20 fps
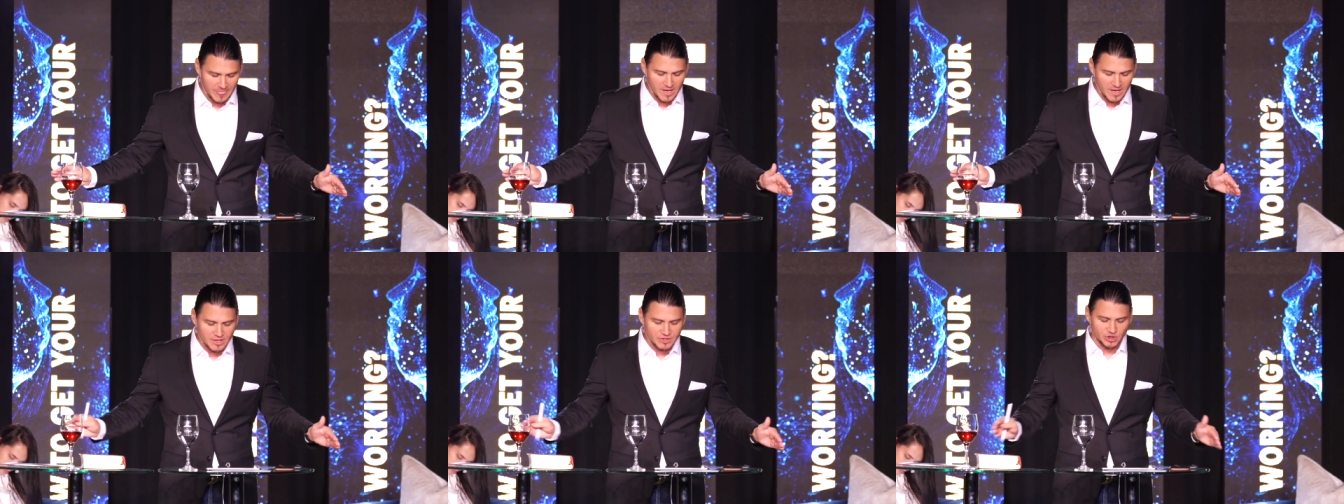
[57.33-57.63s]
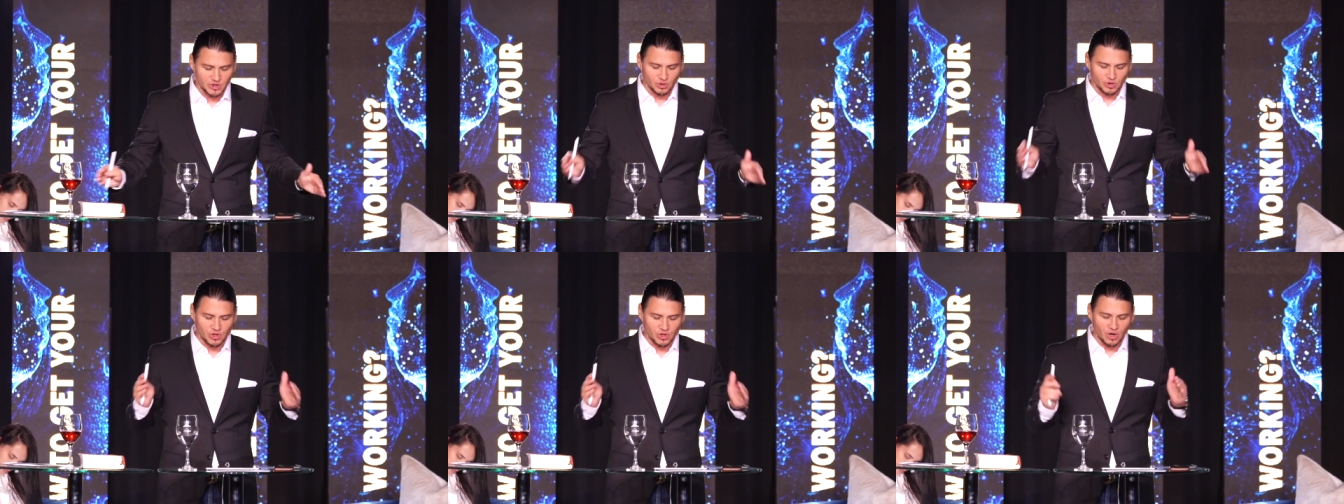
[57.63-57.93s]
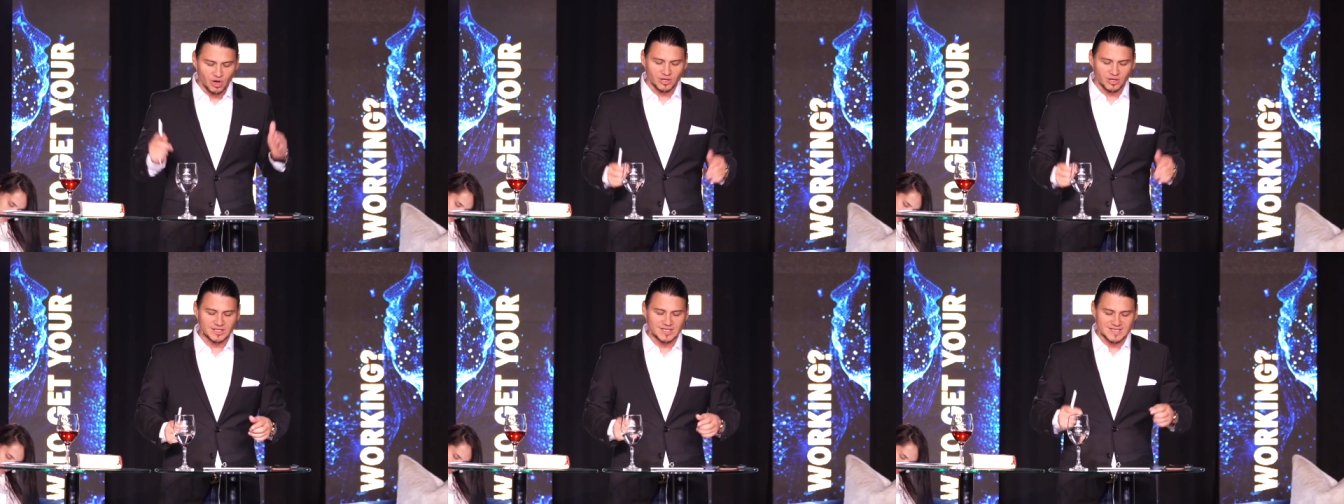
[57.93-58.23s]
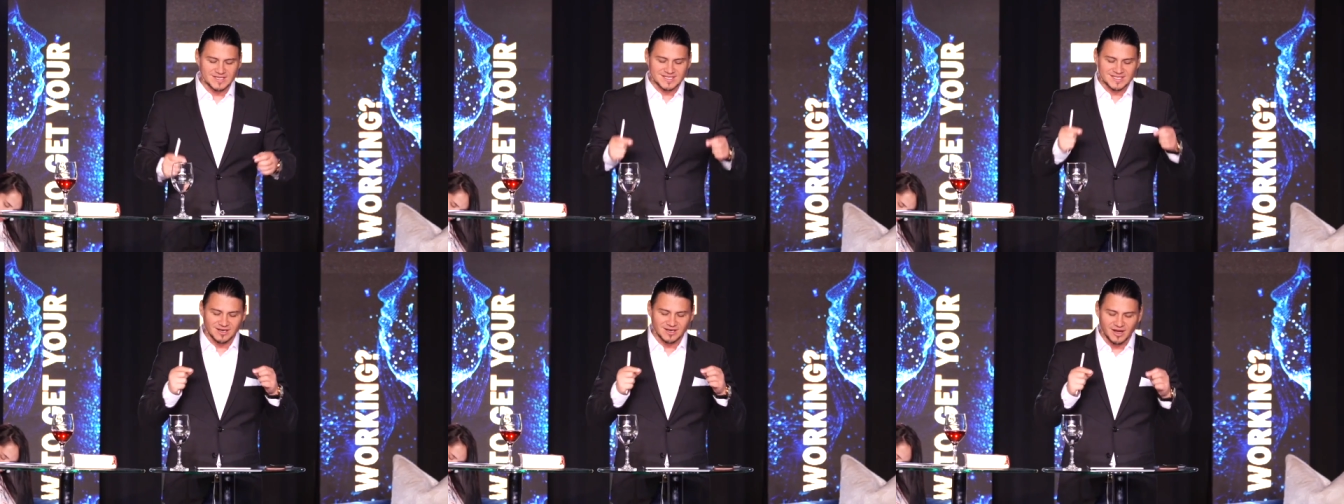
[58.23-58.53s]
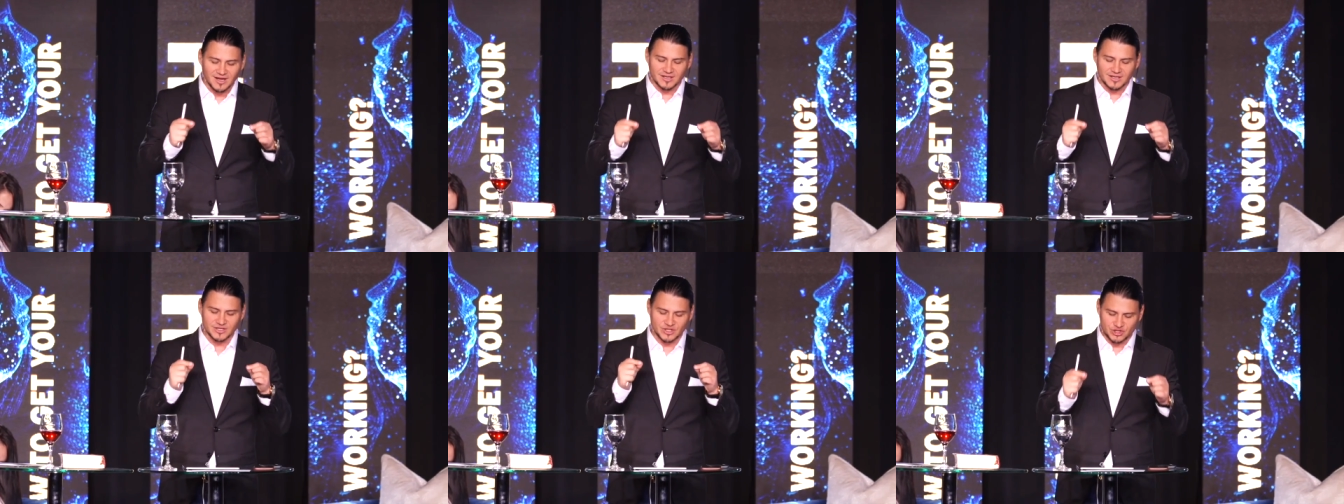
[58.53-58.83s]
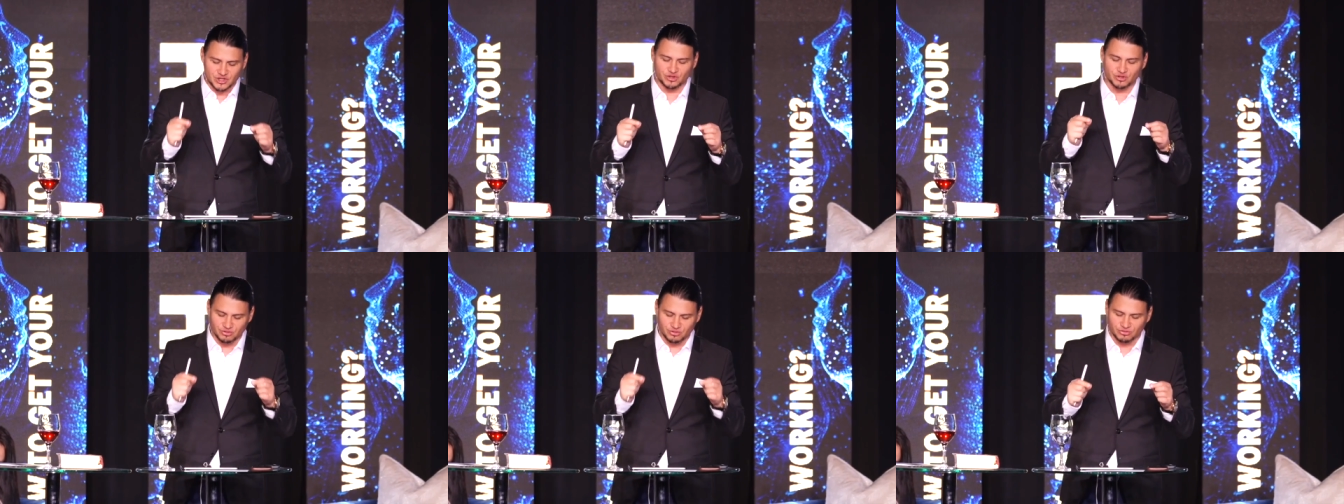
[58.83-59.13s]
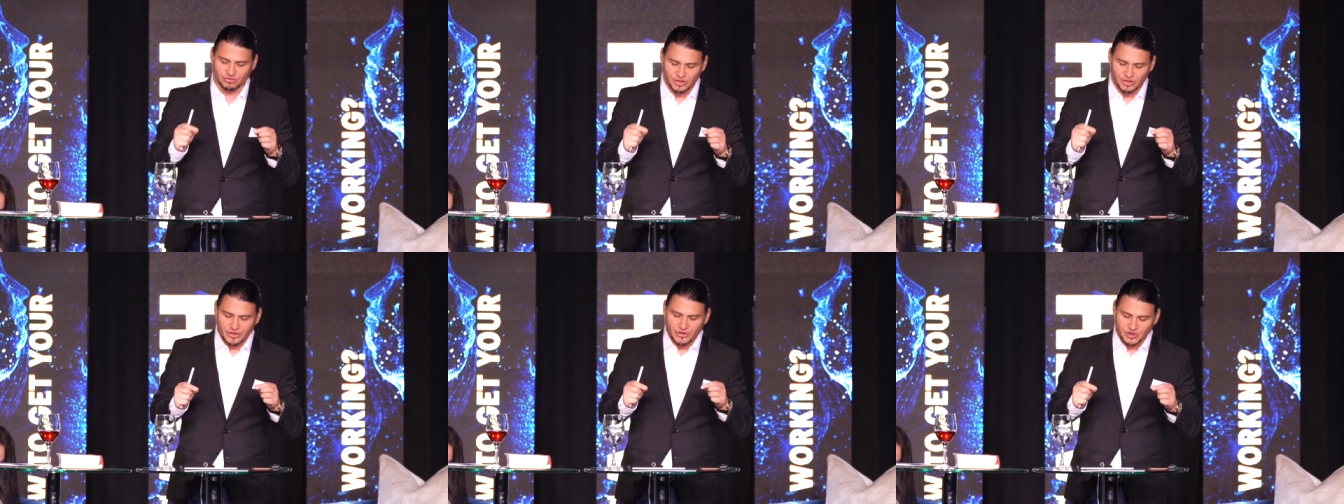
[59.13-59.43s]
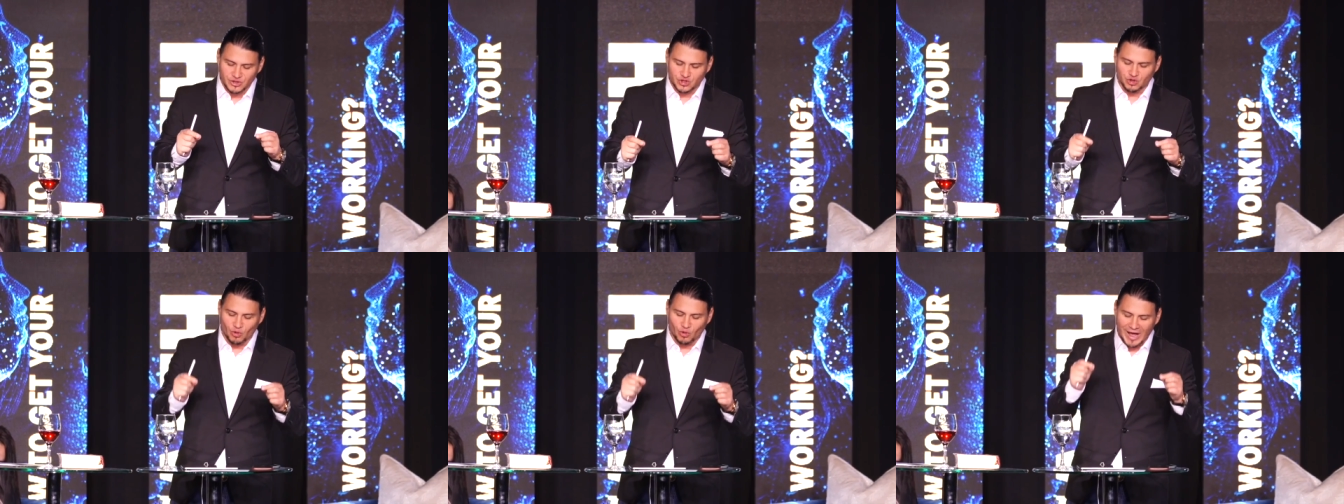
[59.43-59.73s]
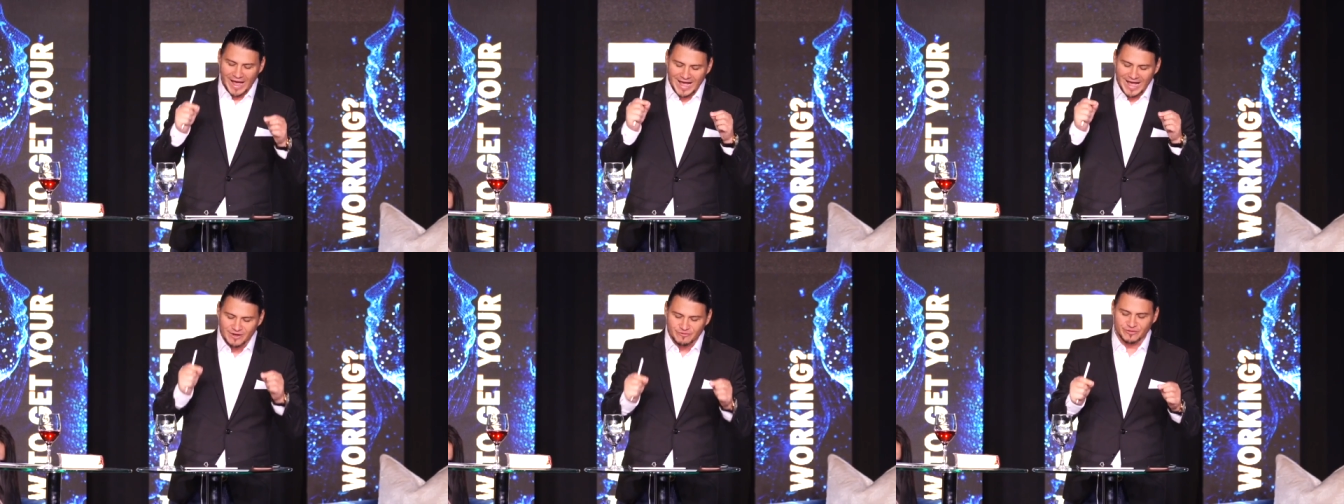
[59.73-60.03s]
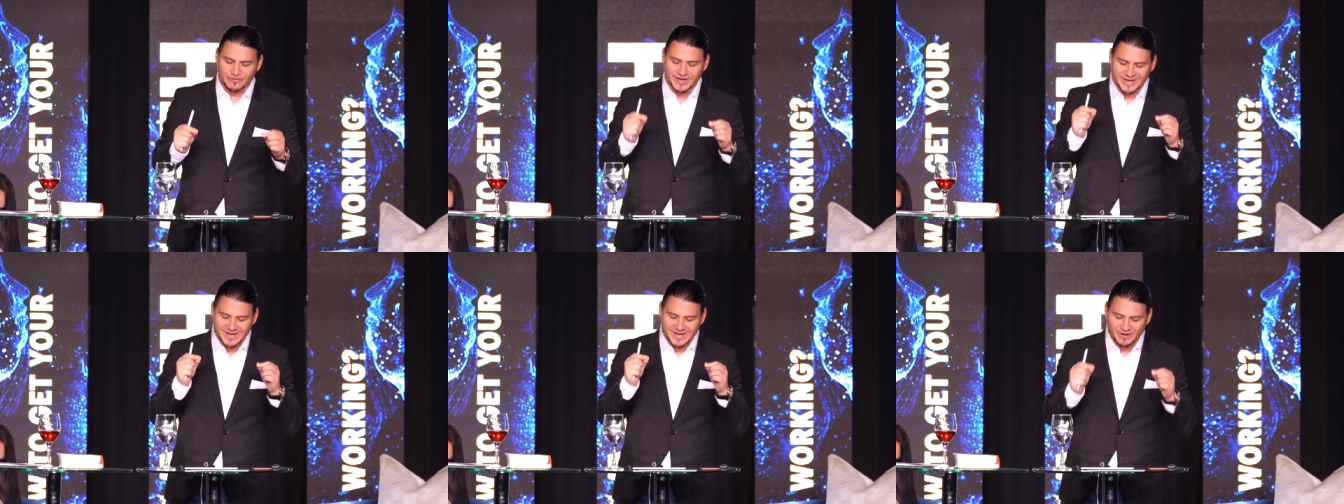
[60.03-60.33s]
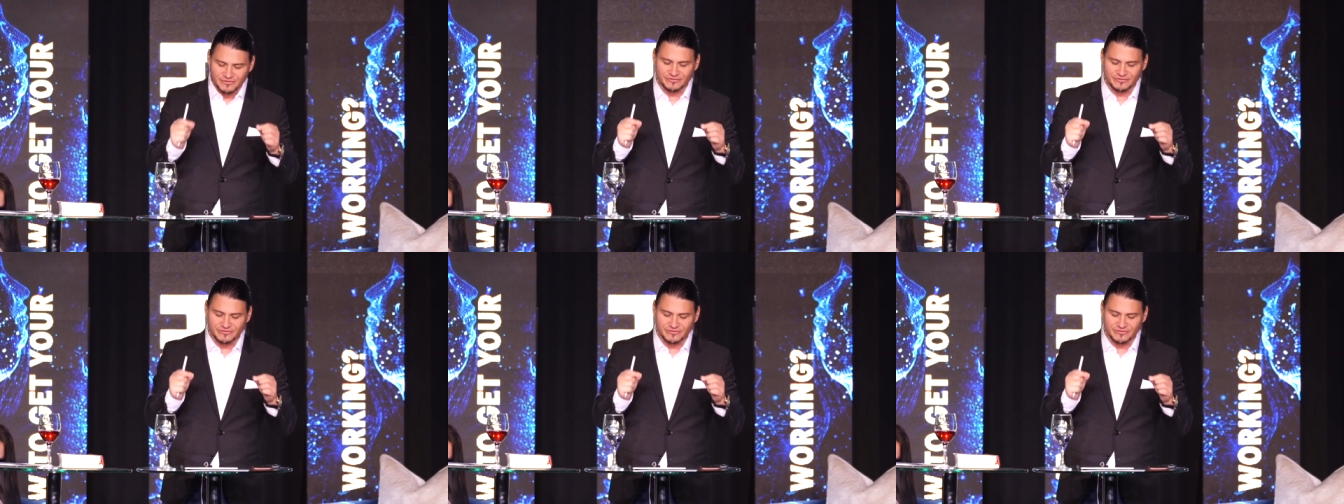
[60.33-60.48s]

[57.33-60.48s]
So God desires you to have enough